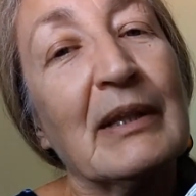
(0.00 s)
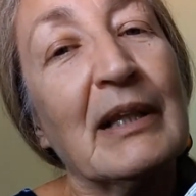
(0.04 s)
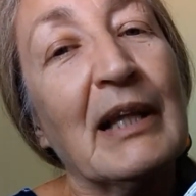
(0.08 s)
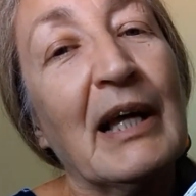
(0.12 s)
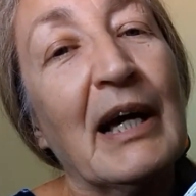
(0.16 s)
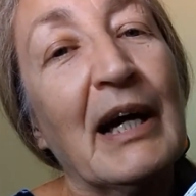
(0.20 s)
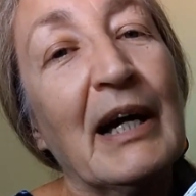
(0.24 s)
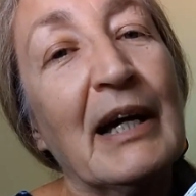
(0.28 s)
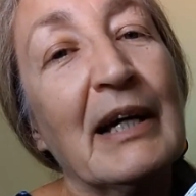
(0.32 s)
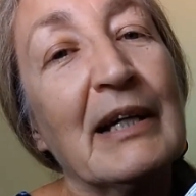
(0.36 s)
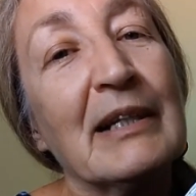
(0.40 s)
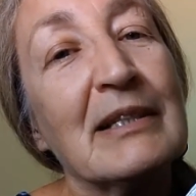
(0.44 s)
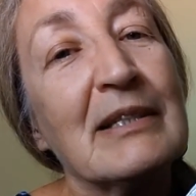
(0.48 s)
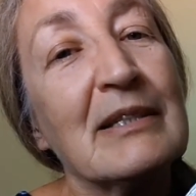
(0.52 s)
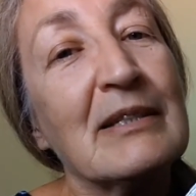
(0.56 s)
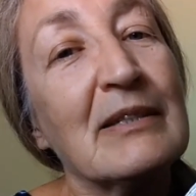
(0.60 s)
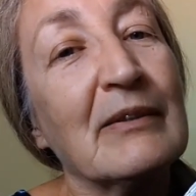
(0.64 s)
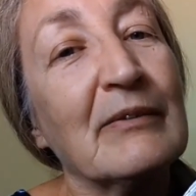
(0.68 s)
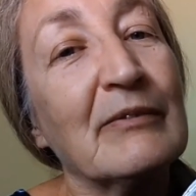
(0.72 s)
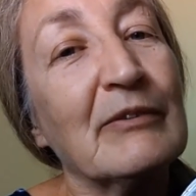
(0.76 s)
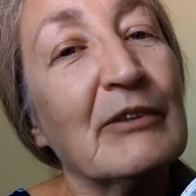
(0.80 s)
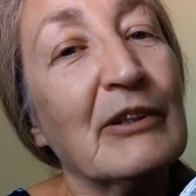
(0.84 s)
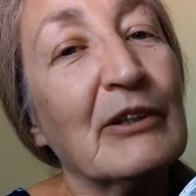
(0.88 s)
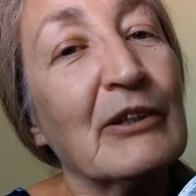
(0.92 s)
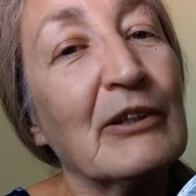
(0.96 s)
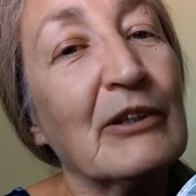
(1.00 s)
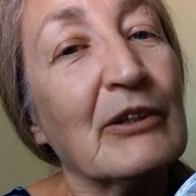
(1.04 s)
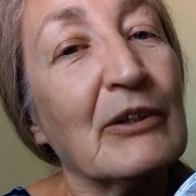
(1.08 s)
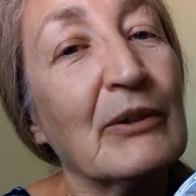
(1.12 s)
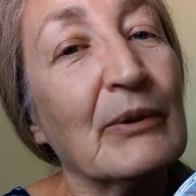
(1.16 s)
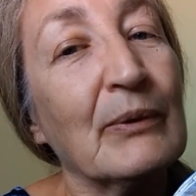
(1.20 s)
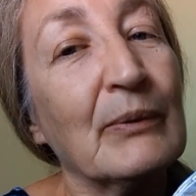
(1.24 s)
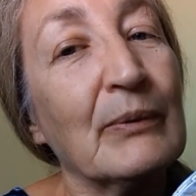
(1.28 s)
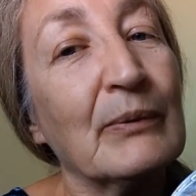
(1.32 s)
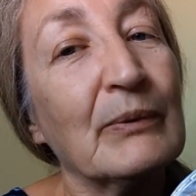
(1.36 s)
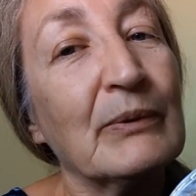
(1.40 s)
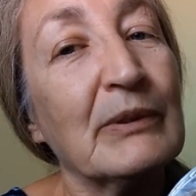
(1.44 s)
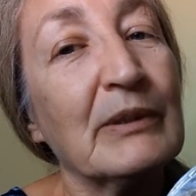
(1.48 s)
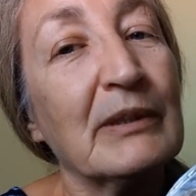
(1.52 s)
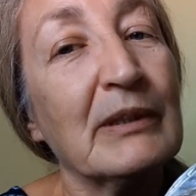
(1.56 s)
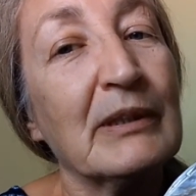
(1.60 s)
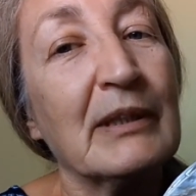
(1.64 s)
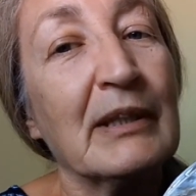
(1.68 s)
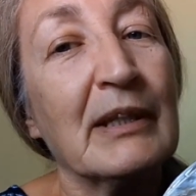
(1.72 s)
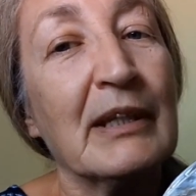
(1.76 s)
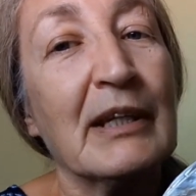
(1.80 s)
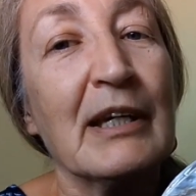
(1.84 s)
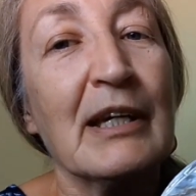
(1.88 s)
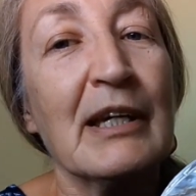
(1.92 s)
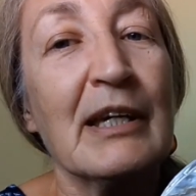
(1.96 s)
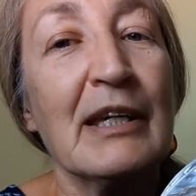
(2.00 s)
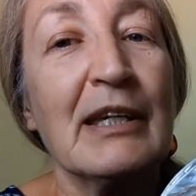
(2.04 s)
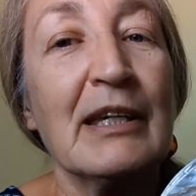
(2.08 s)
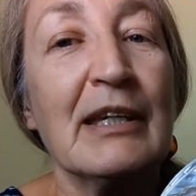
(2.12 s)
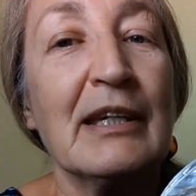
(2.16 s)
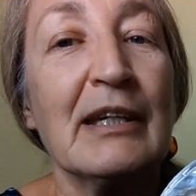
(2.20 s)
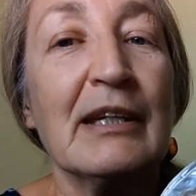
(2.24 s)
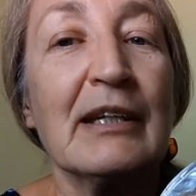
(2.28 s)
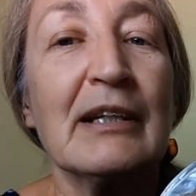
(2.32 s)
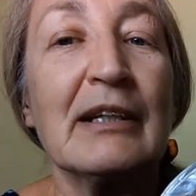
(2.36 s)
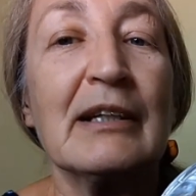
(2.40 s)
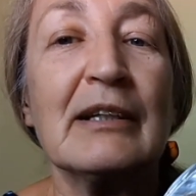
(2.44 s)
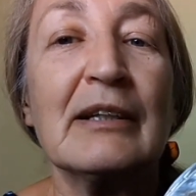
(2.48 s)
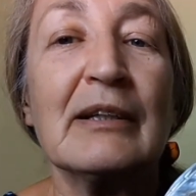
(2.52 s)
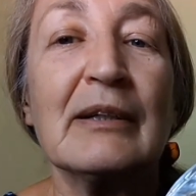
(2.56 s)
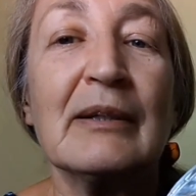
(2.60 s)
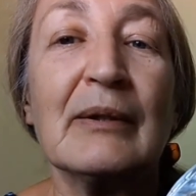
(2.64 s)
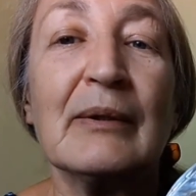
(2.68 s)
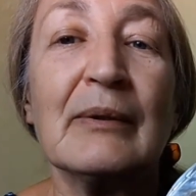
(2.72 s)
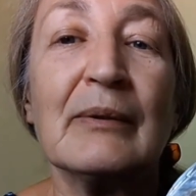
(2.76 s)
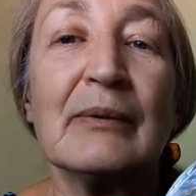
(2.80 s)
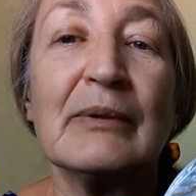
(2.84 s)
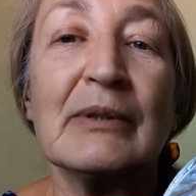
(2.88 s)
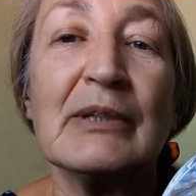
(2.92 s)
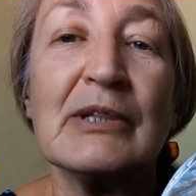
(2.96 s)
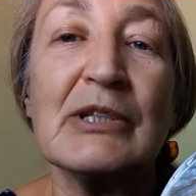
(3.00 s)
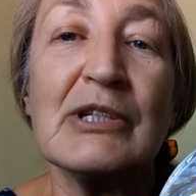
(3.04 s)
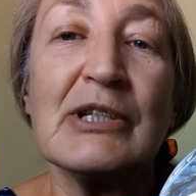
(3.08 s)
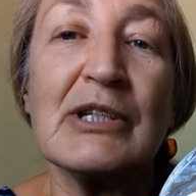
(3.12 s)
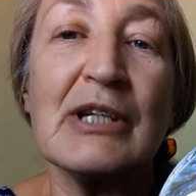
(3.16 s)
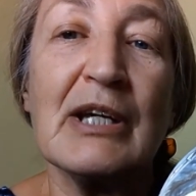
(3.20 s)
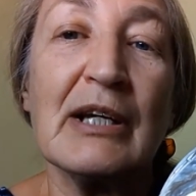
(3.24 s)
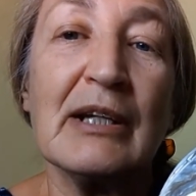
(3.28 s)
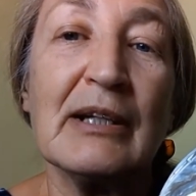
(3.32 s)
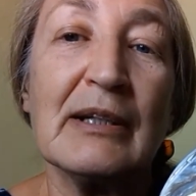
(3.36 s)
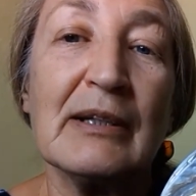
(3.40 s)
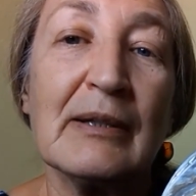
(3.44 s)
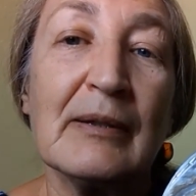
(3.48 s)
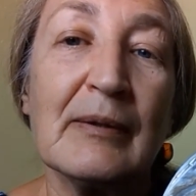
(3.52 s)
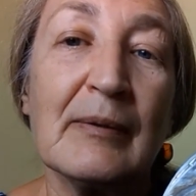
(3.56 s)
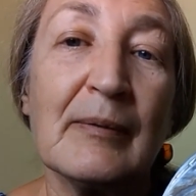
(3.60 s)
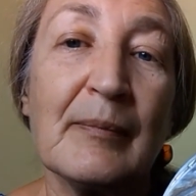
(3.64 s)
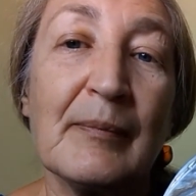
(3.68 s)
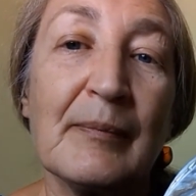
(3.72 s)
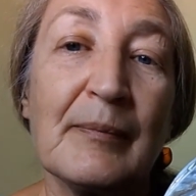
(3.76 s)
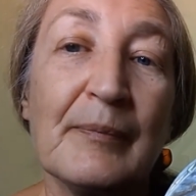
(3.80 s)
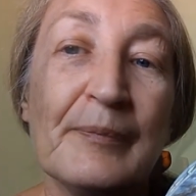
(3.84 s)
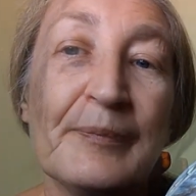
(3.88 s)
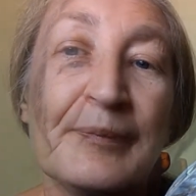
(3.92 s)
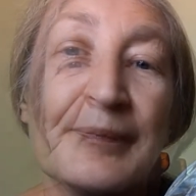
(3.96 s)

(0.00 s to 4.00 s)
lines of the growth here on the shell.